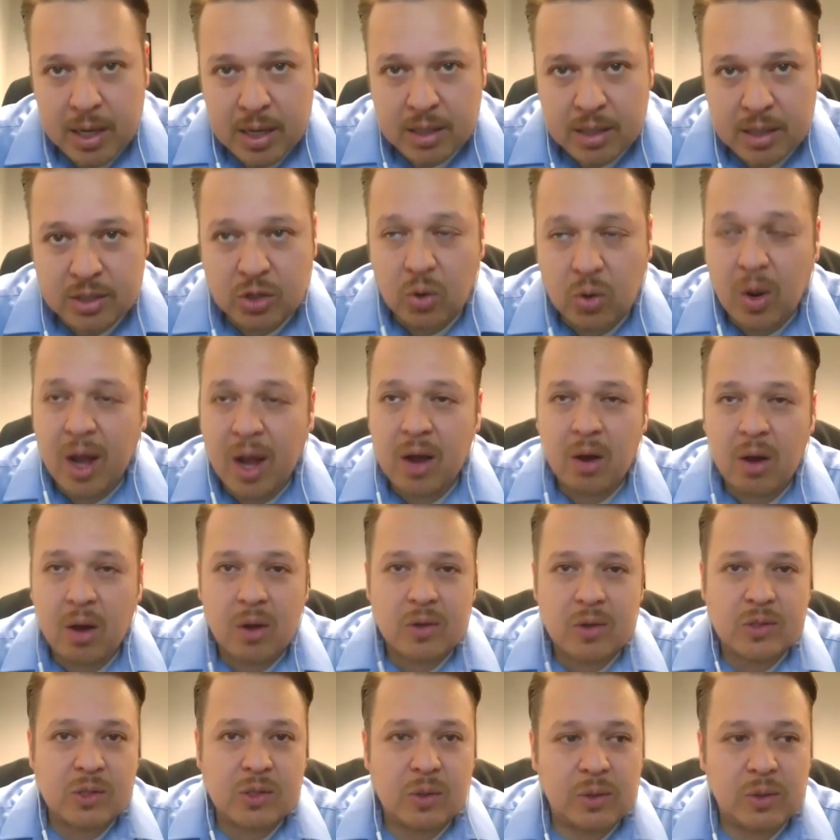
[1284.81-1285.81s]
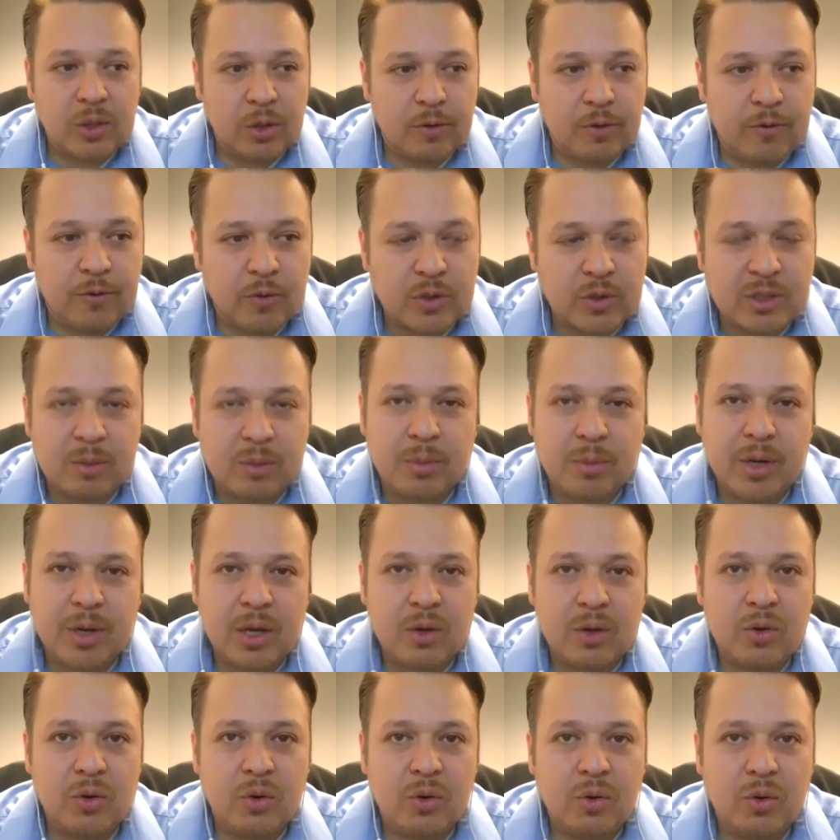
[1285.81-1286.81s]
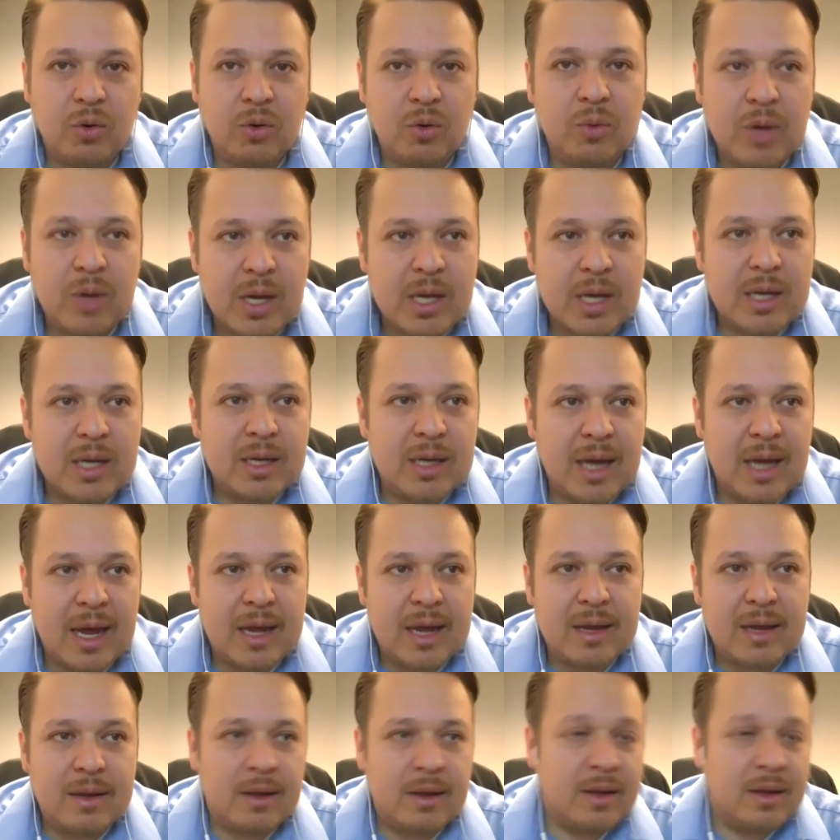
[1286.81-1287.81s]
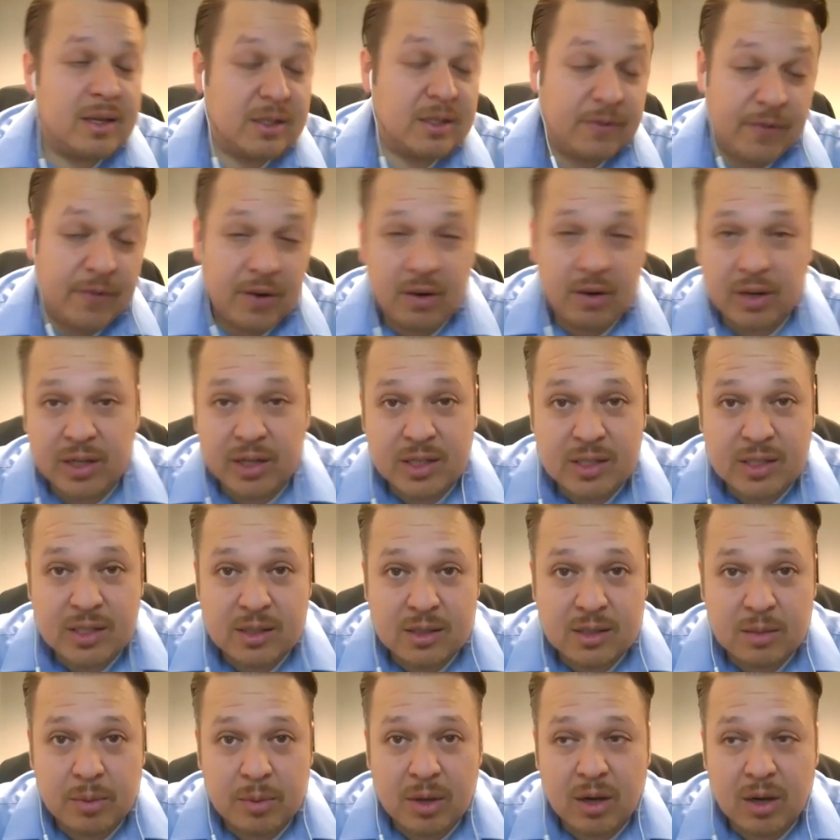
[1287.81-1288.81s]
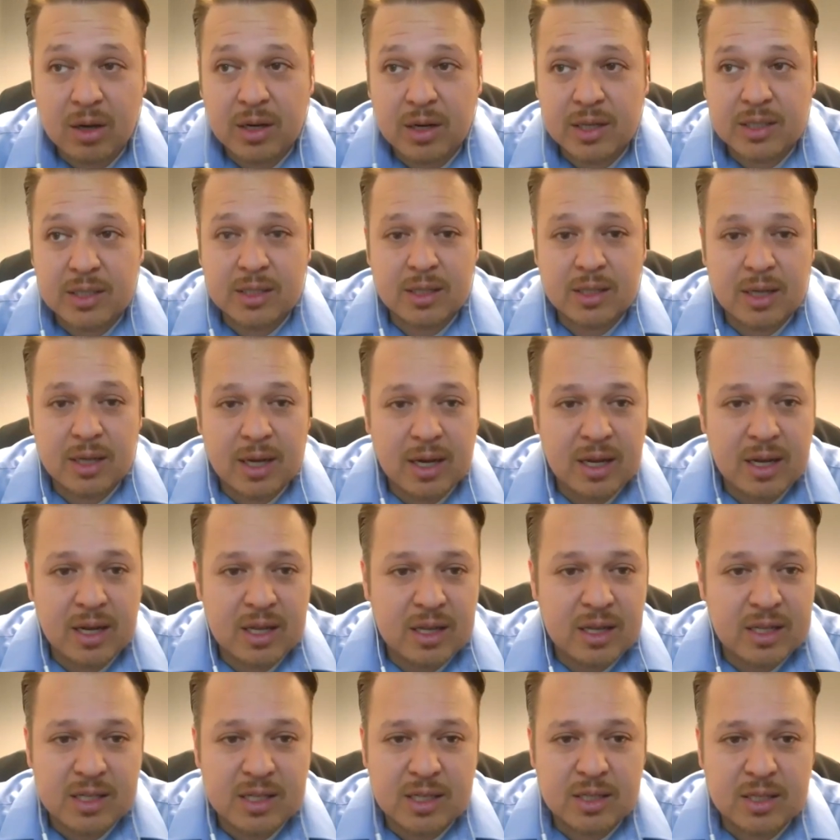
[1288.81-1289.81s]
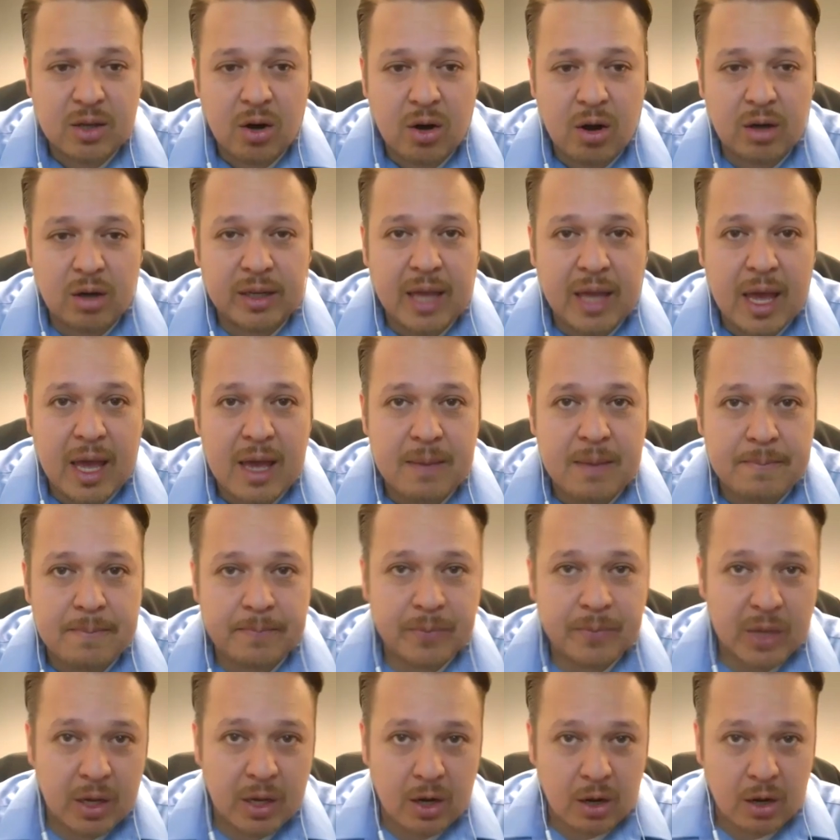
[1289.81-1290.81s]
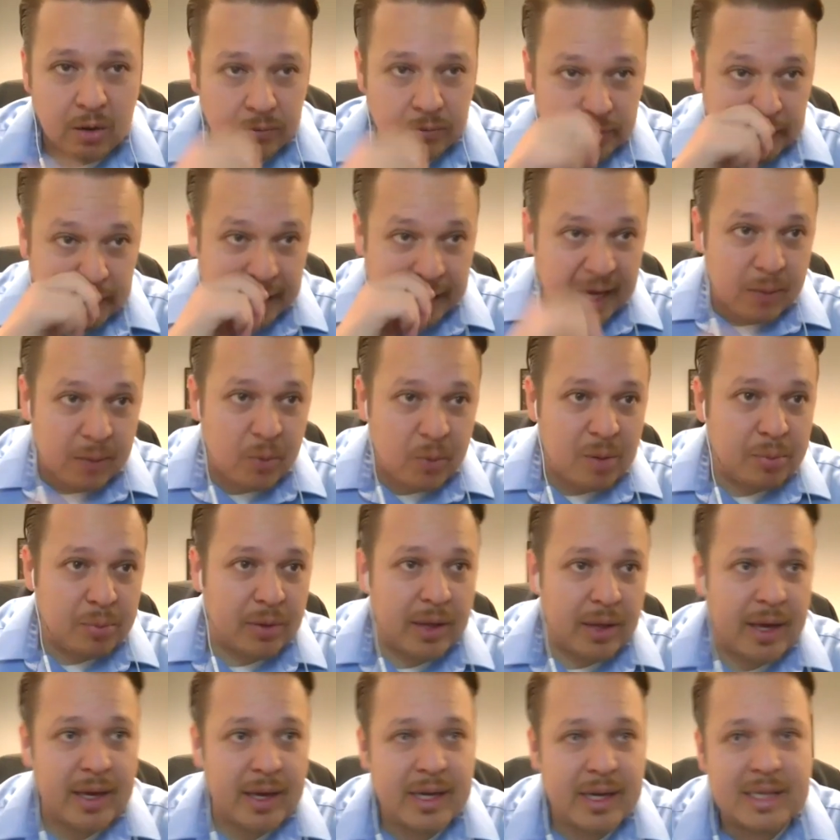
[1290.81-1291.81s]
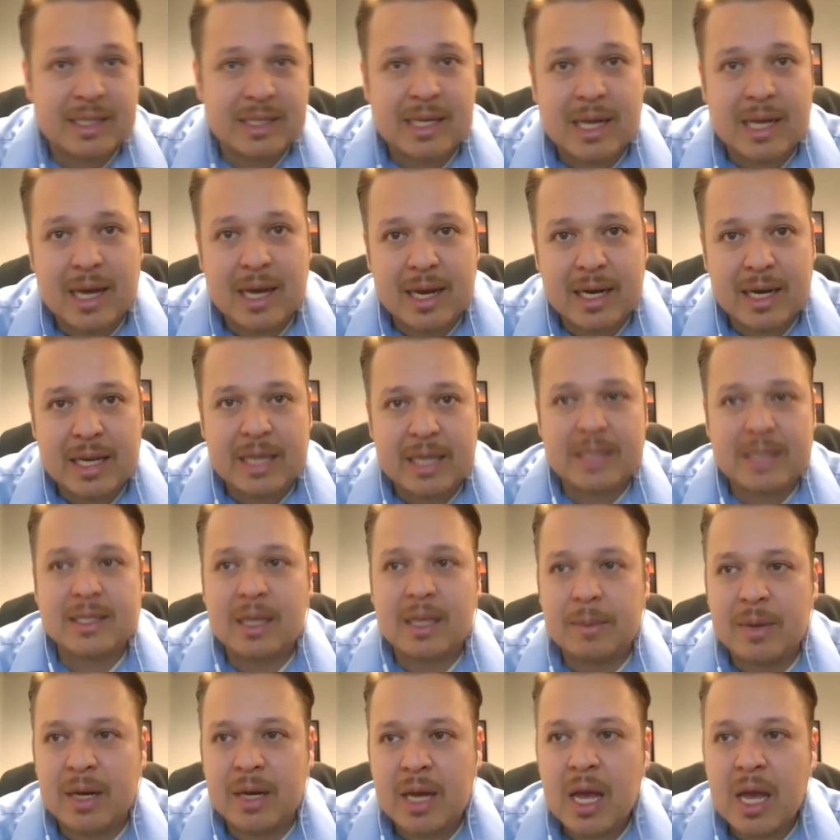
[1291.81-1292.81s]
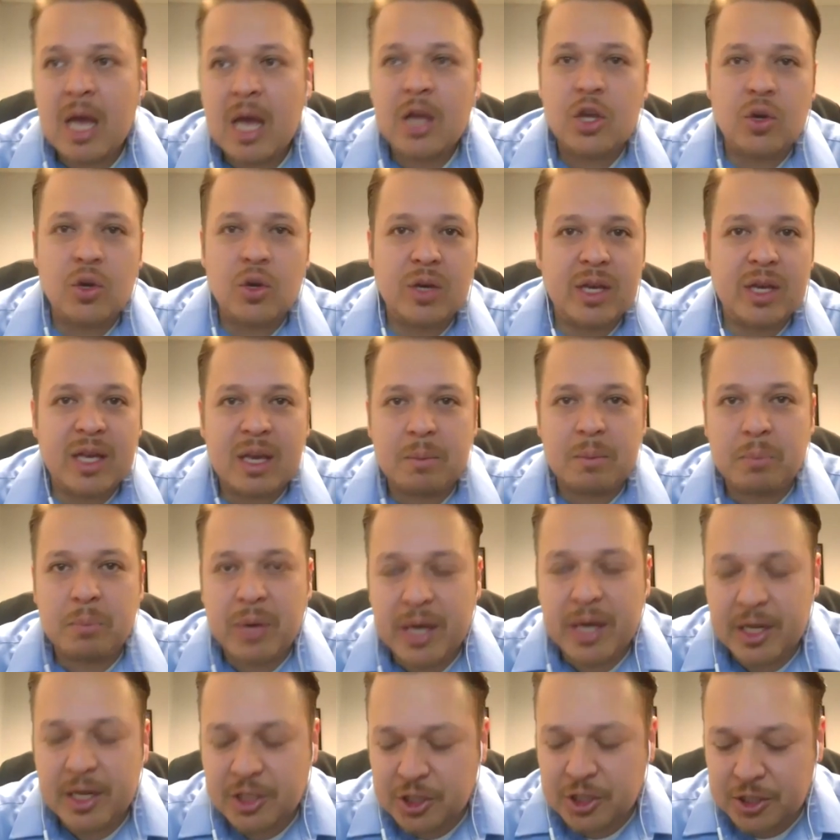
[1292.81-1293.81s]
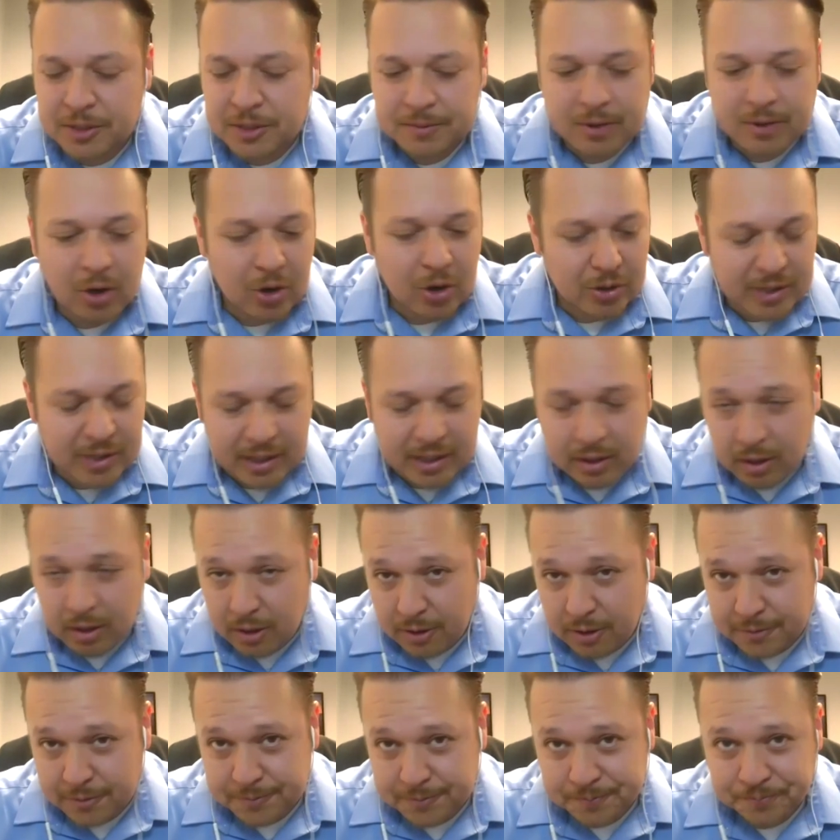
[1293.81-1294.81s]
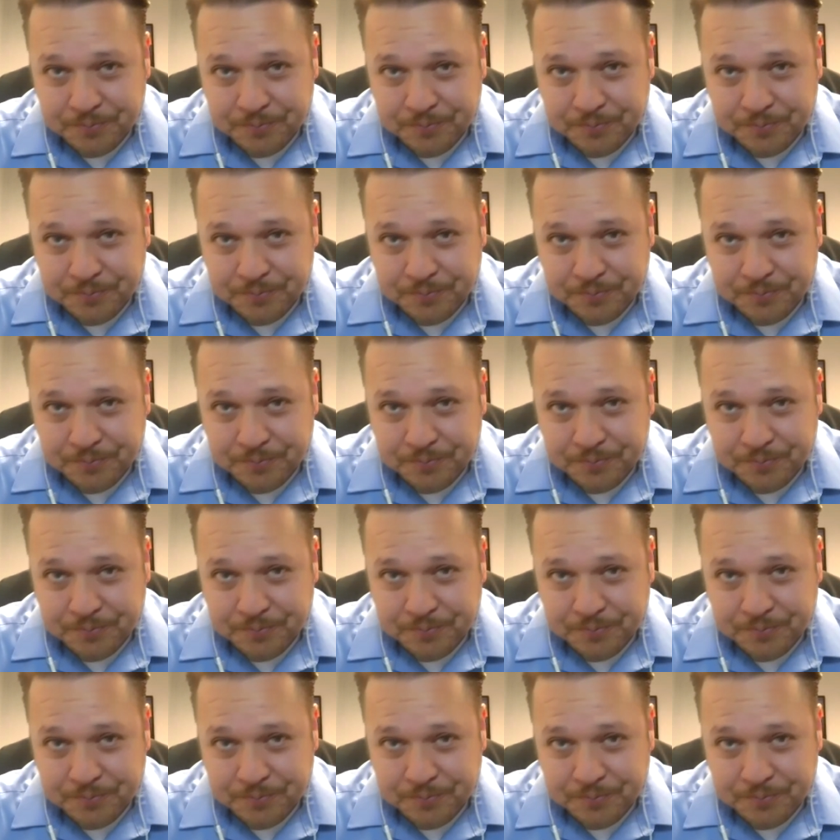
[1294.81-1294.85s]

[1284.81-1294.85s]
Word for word: So I also look for somebody who is fearless, to be honest. Yeah. Uh, this is a hard game. You know, the game we play is not easy. I mean, you can get pitched all day long